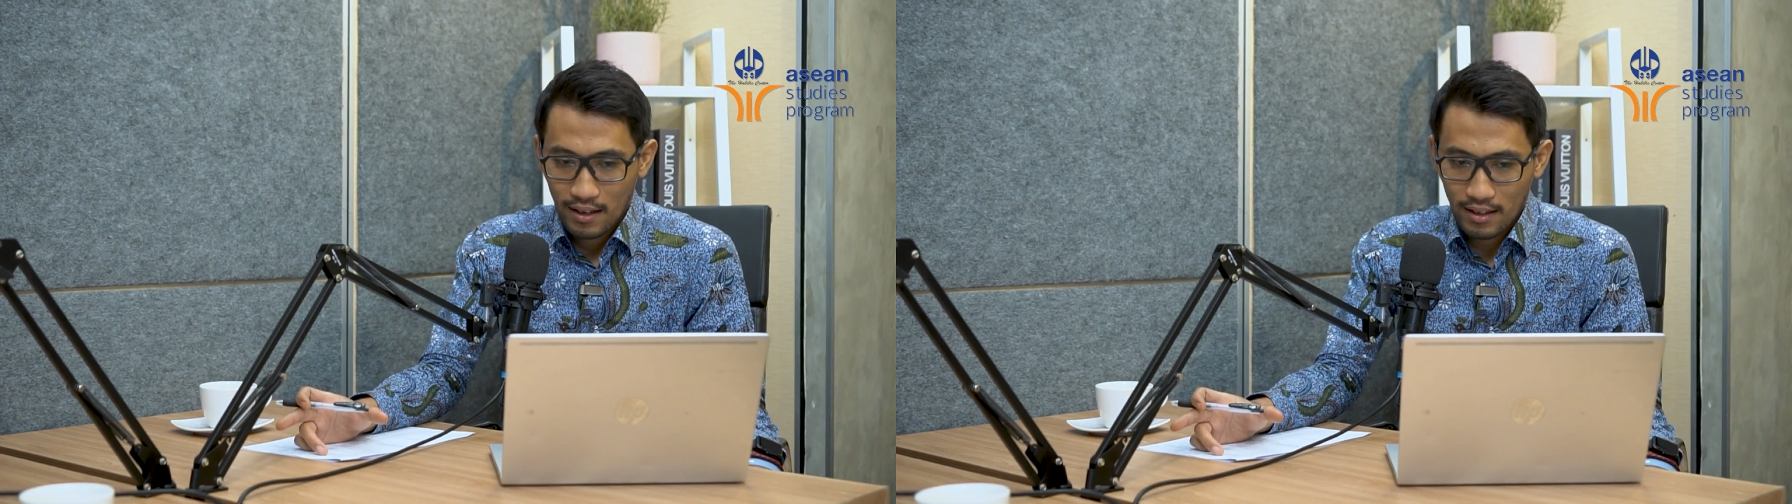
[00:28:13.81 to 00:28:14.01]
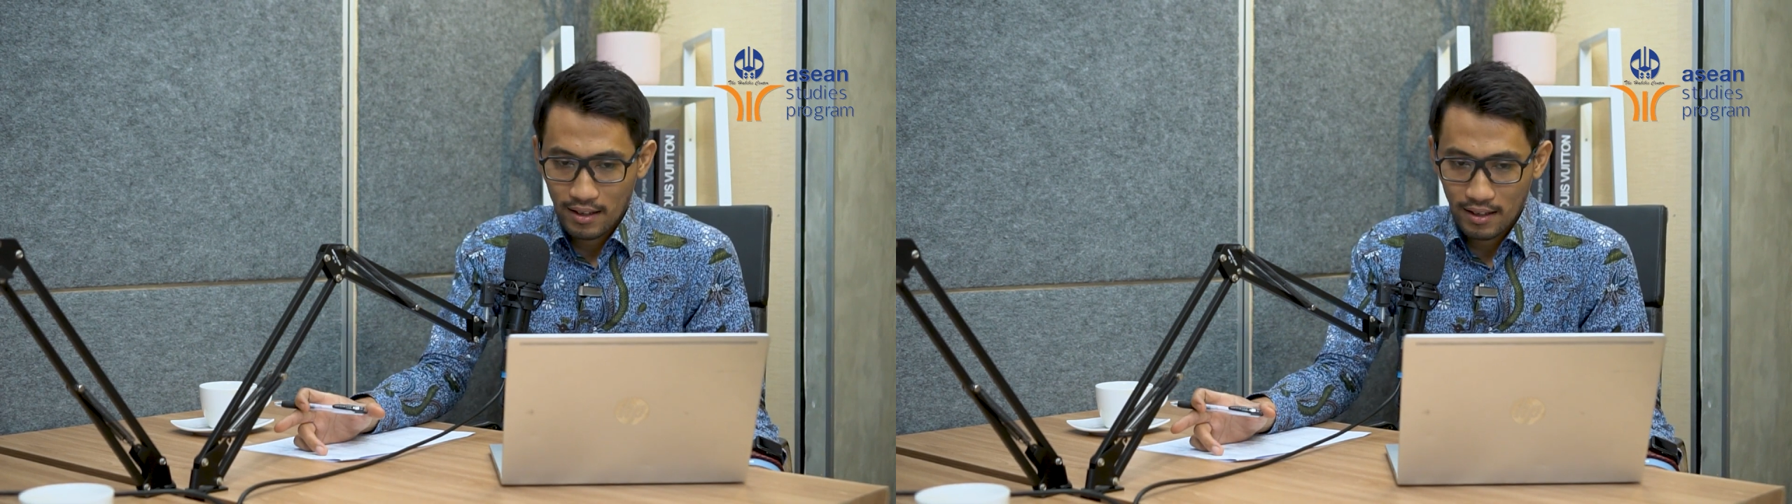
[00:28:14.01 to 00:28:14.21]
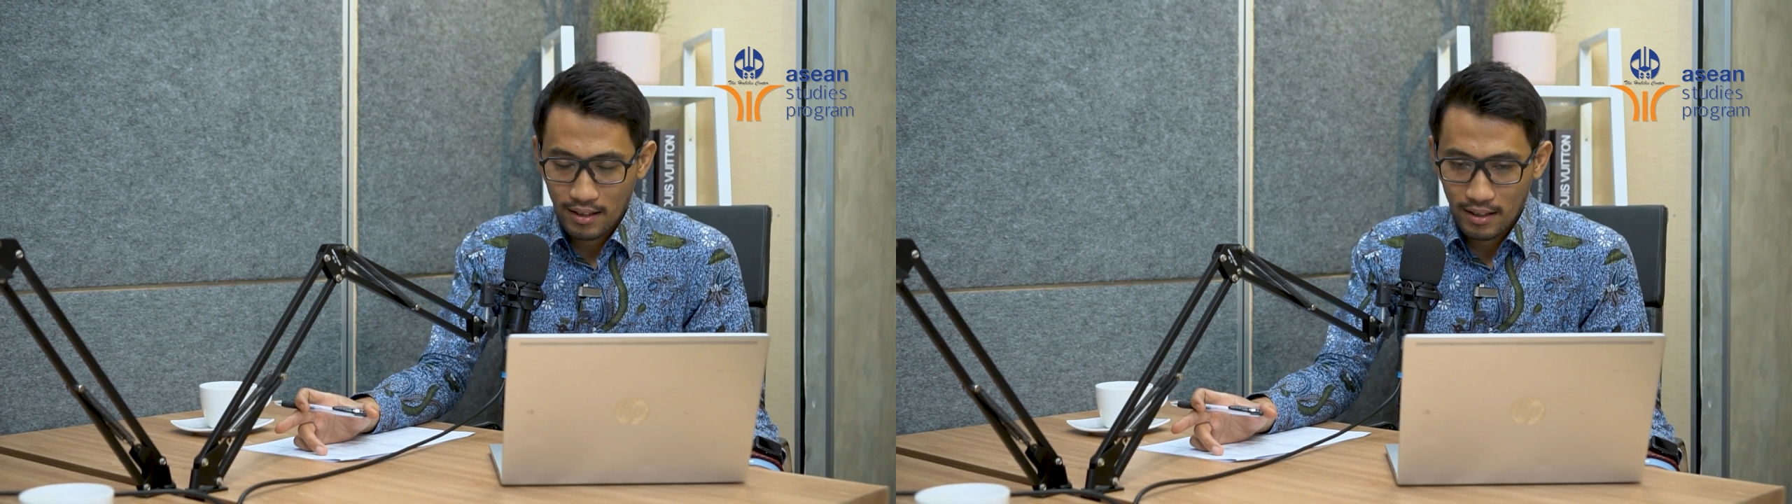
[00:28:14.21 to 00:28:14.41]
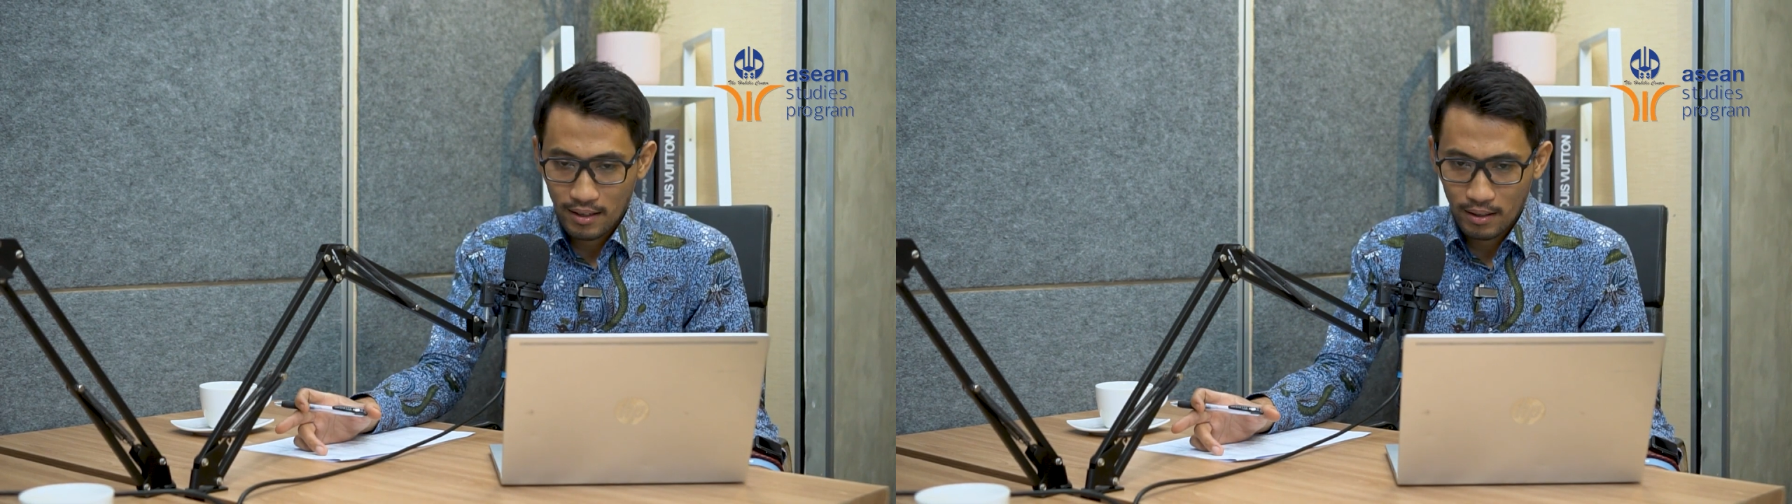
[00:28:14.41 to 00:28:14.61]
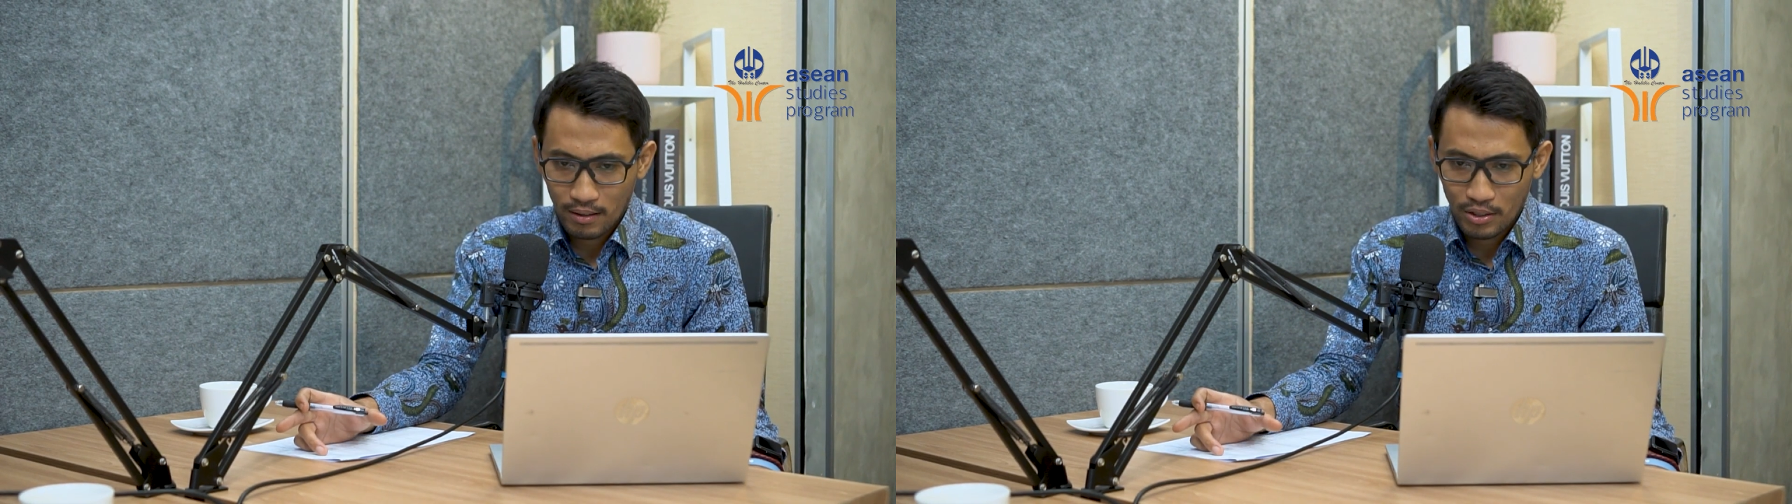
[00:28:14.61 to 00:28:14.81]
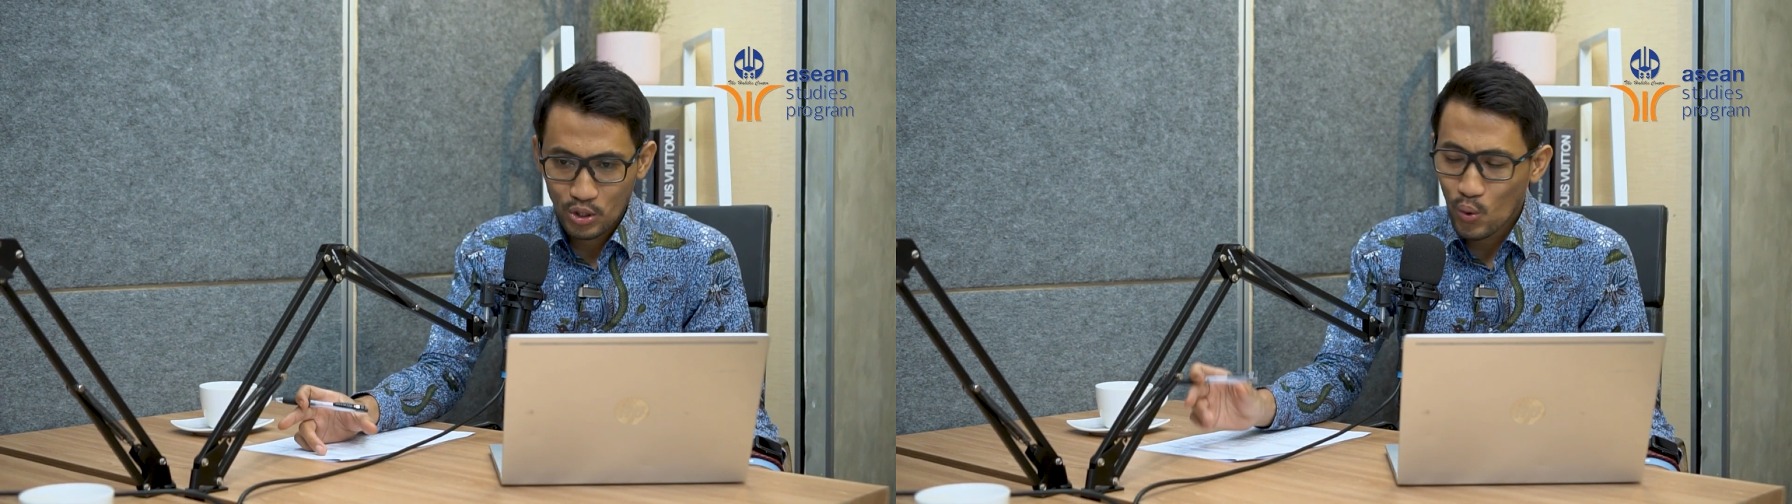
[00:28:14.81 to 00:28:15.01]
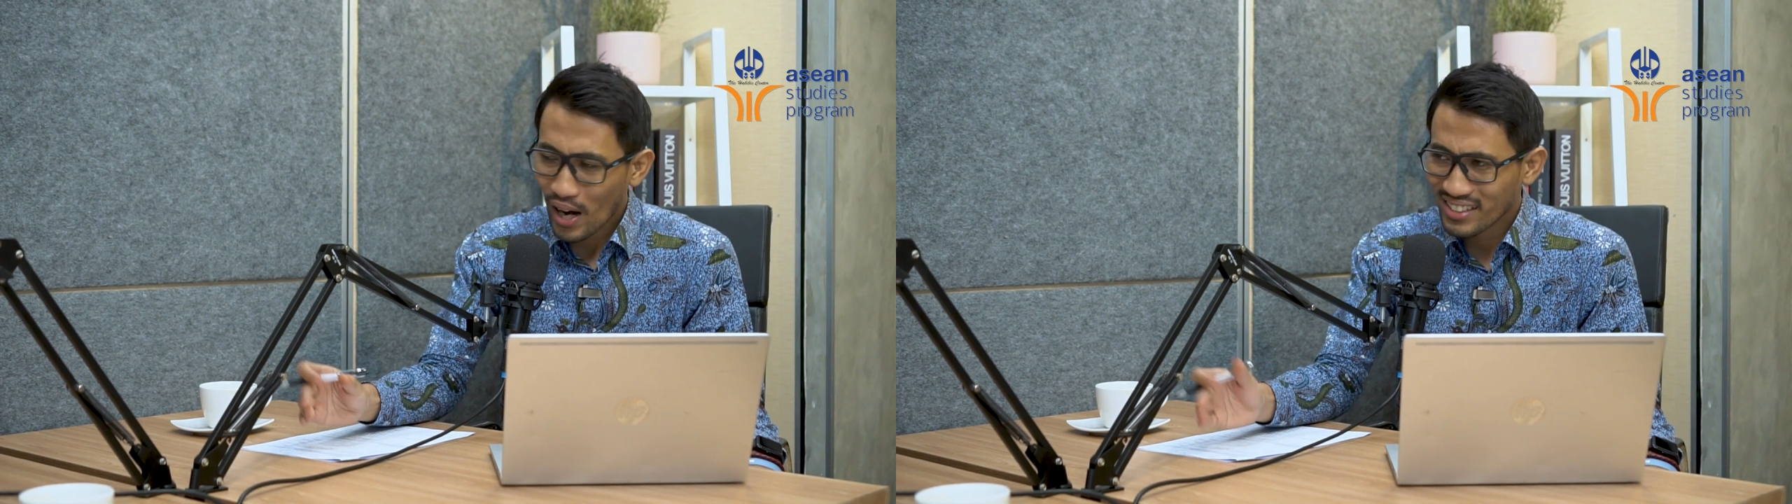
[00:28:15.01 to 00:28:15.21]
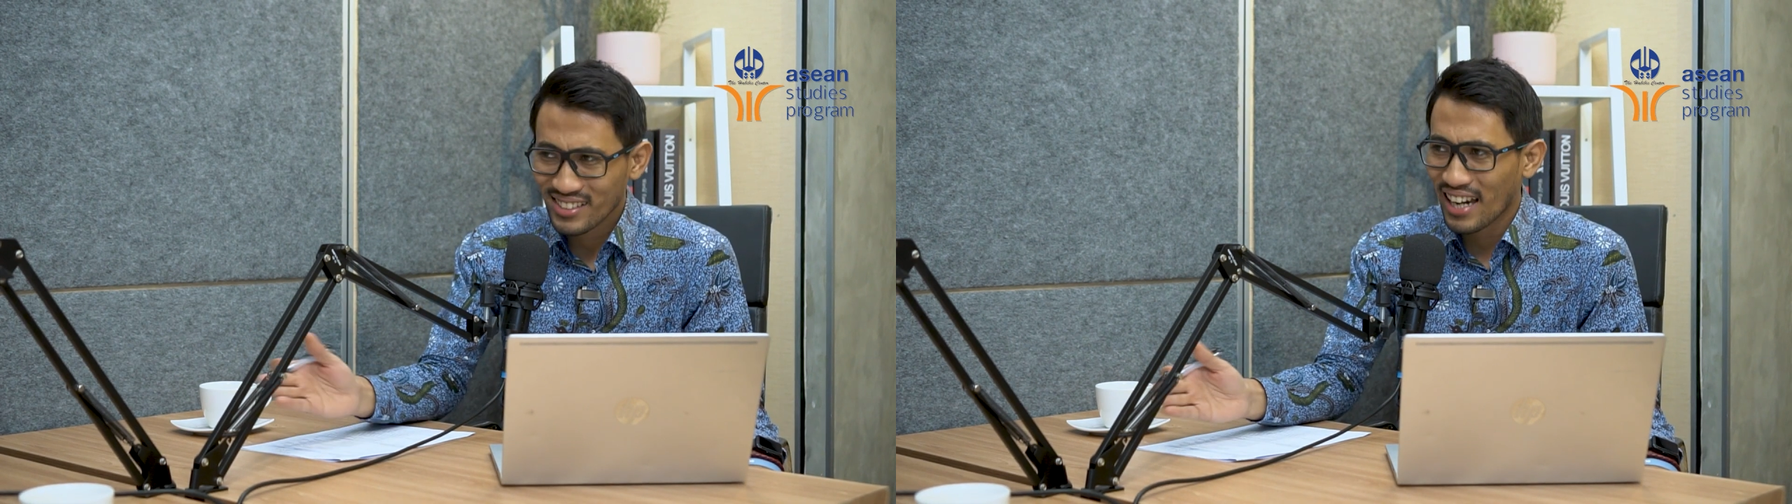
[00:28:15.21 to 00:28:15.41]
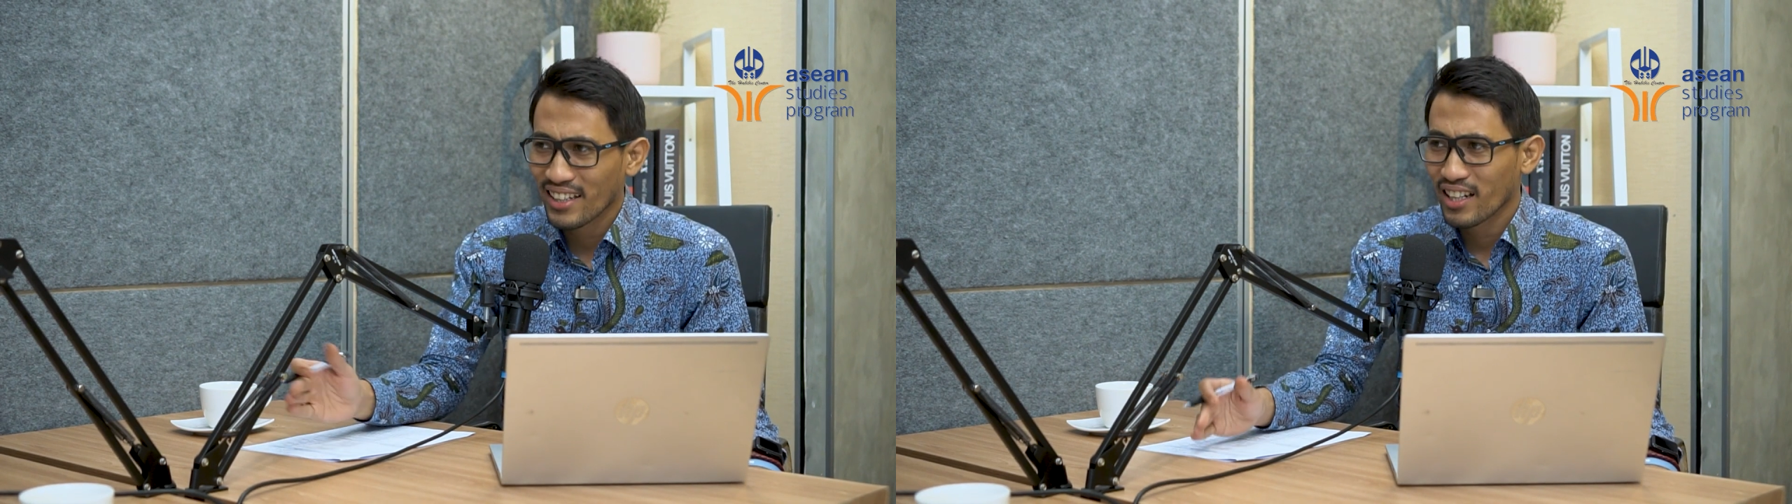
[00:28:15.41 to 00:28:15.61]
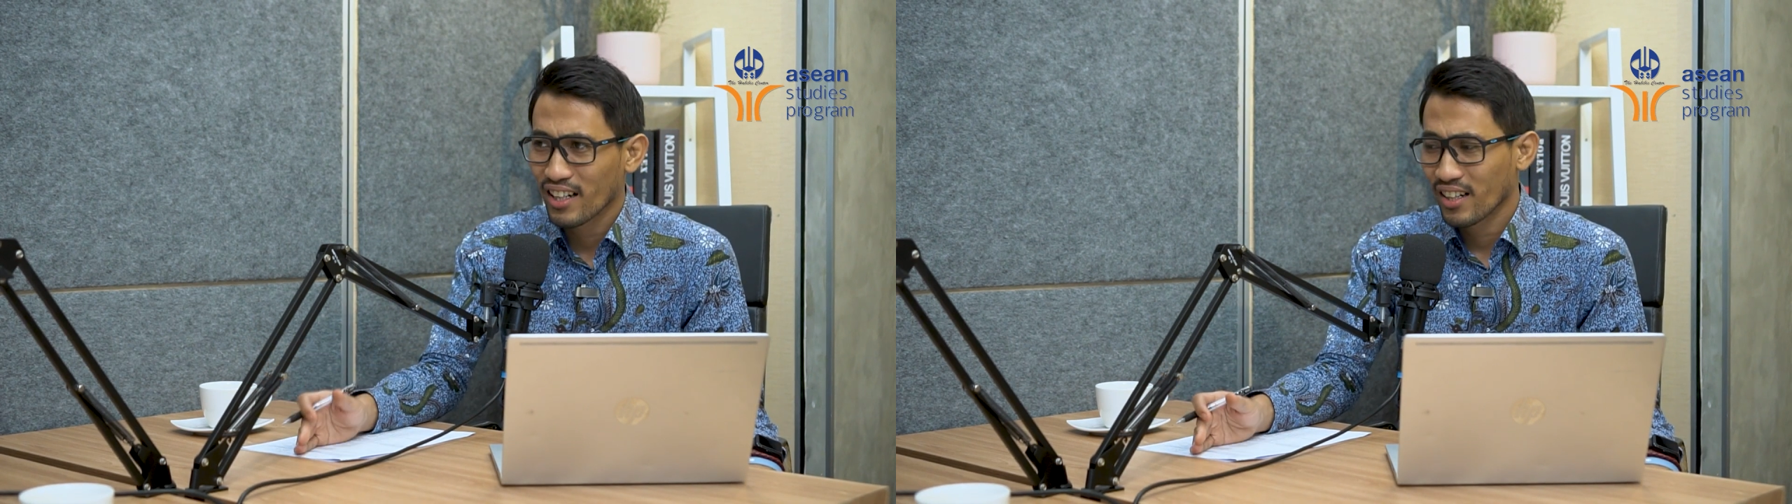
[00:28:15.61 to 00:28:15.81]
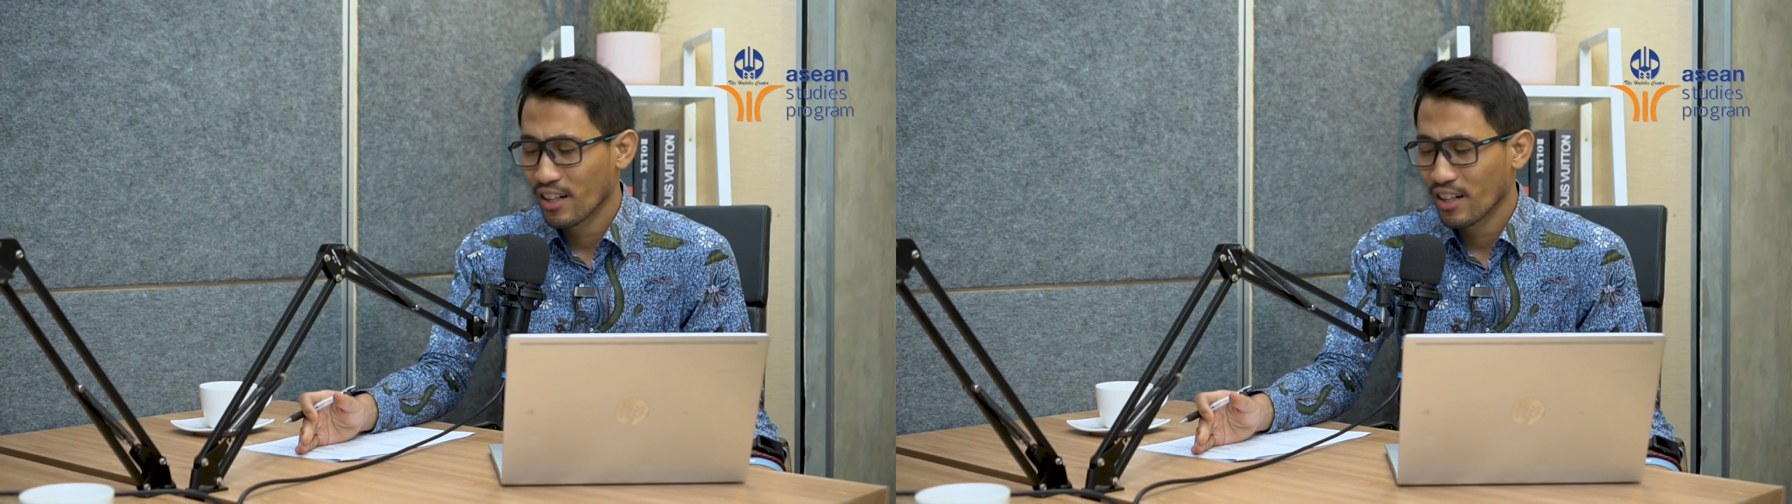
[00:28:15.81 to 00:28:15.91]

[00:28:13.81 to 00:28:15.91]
U.S.-China